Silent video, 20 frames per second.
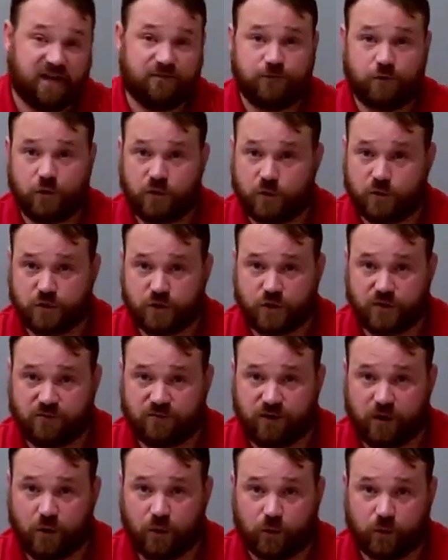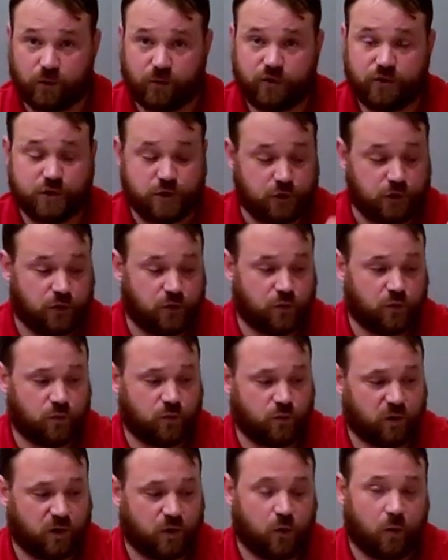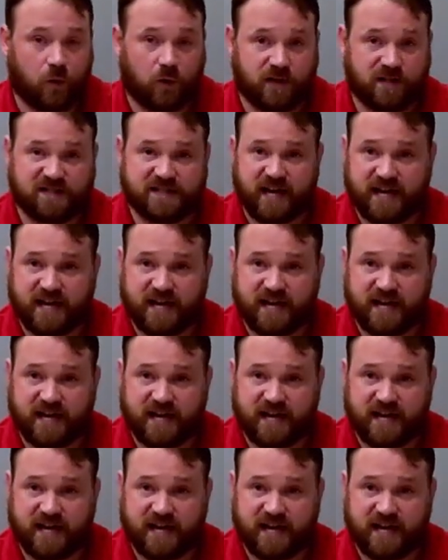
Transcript: if you're using your phone to record.